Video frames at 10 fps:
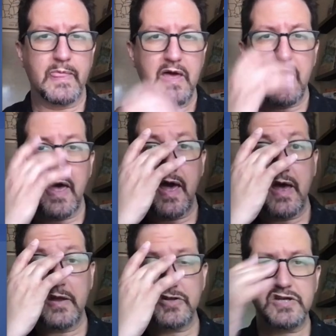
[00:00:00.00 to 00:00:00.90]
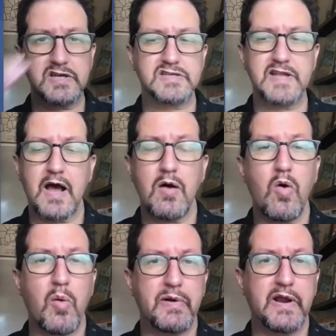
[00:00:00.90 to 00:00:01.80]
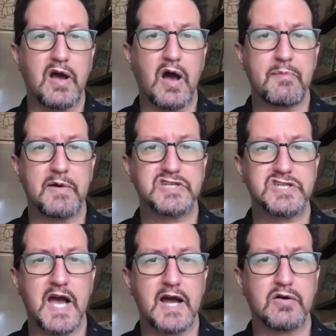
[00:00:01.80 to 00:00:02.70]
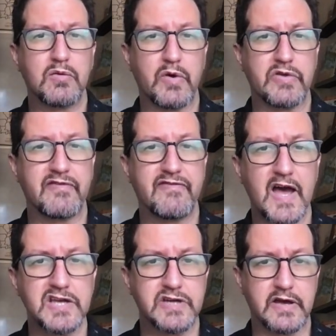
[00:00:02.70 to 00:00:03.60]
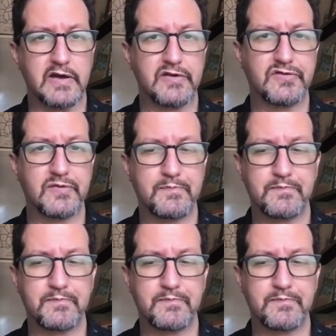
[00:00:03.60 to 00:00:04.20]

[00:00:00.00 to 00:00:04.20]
and she is now opening up a channel where the fascia is.